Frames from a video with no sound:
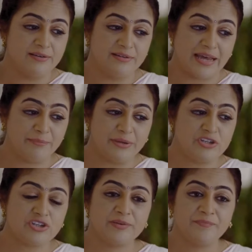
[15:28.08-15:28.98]

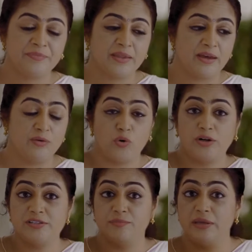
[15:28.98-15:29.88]
damaged, and what
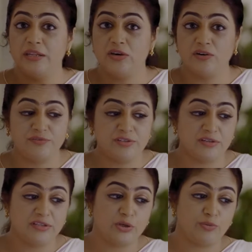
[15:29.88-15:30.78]
is the meaning of this
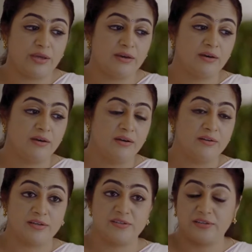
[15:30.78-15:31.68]
earthquake.
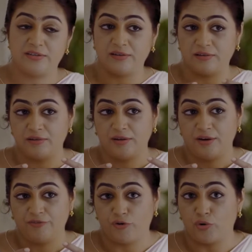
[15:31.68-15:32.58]
Does it
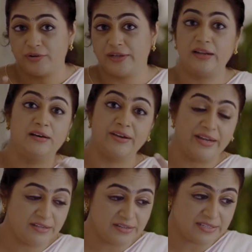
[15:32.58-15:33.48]
foretell a
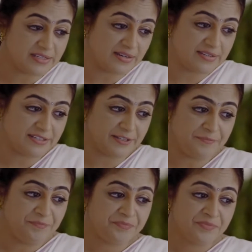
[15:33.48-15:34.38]
greater disaster?
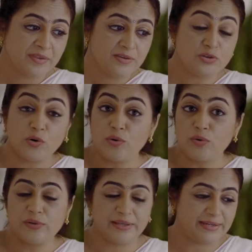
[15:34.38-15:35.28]
So
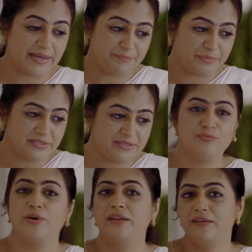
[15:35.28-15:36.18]
all that happens
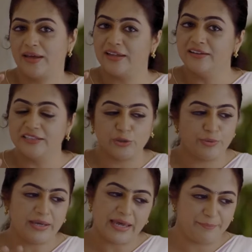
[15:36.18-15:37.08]
when an
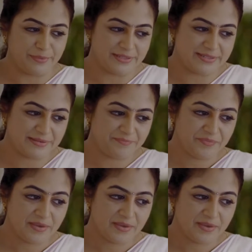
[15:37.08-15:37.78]
earthquake happens.